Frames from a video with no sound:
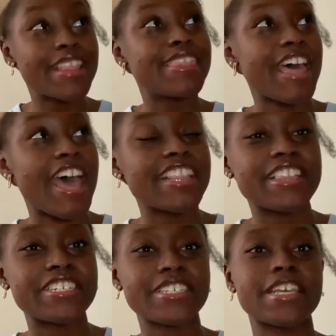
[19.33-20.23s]
that
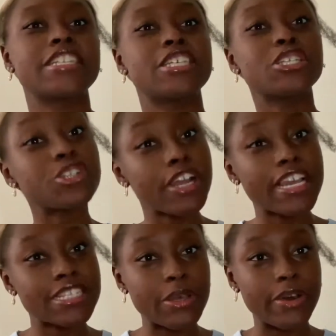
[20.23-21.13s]
there's like this
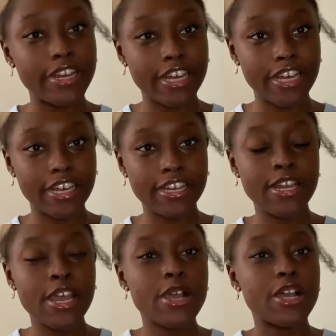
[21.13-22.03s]
craze going on
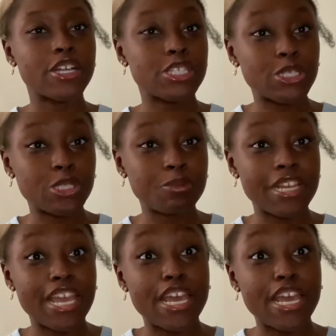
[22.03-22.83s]
social media.